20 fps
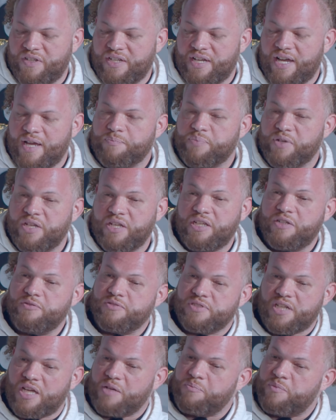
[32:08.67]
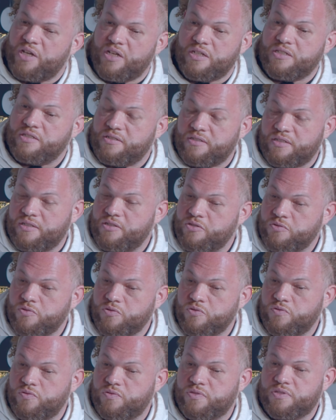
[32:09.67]
VIP. He was like, man,
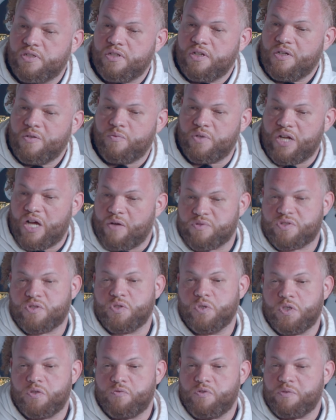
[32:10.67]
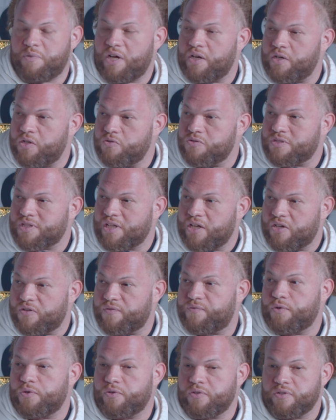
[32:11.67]
use what I was doing with my
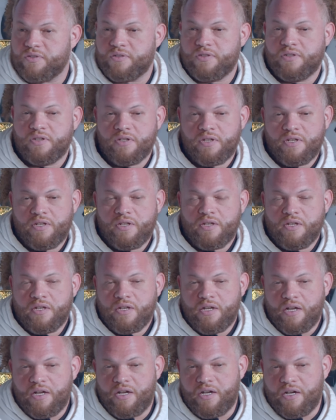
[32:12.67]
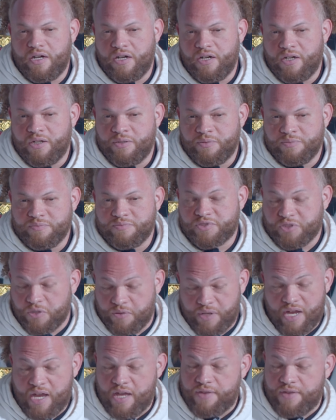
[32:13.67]
newsletter for it. Um, so I